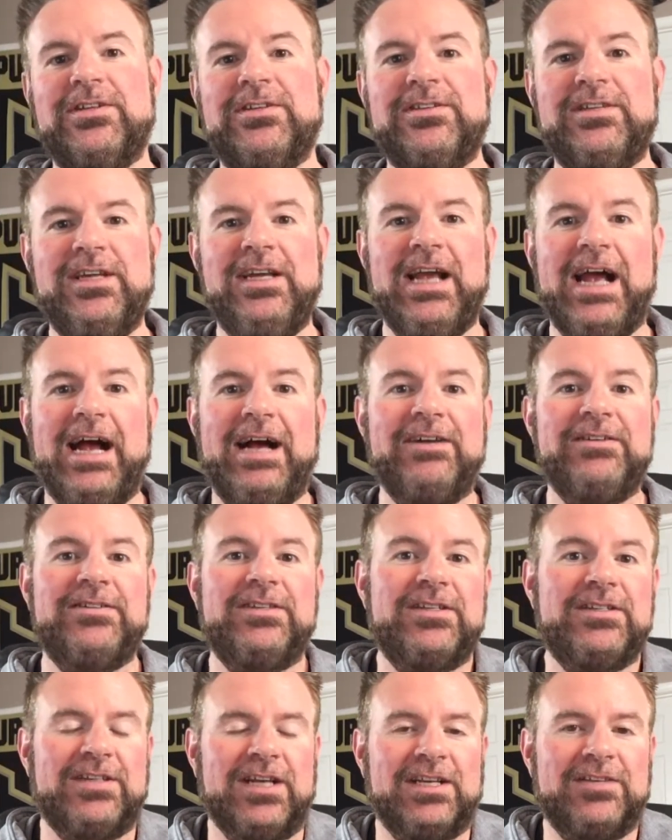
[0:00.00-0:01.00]
to see how
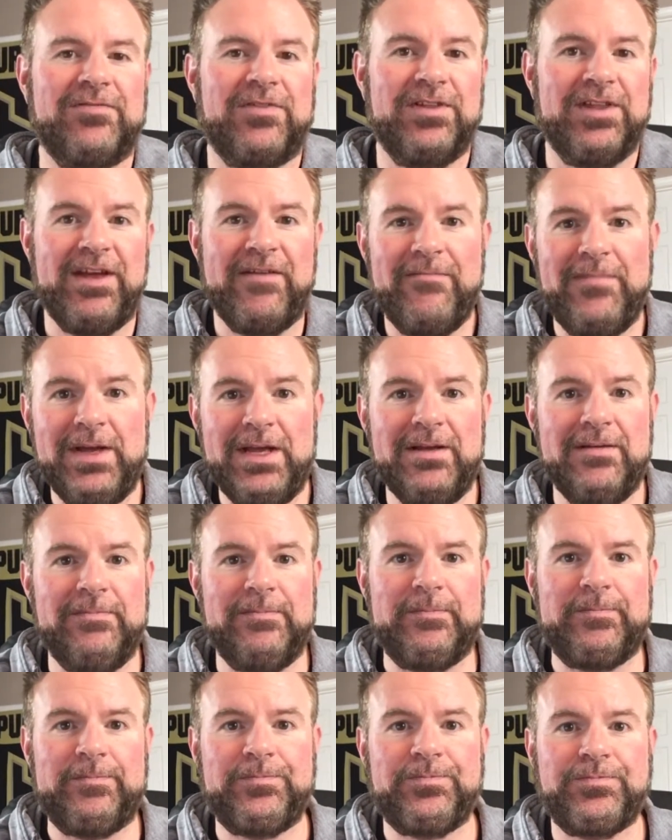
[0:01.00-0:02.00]
successful they've been.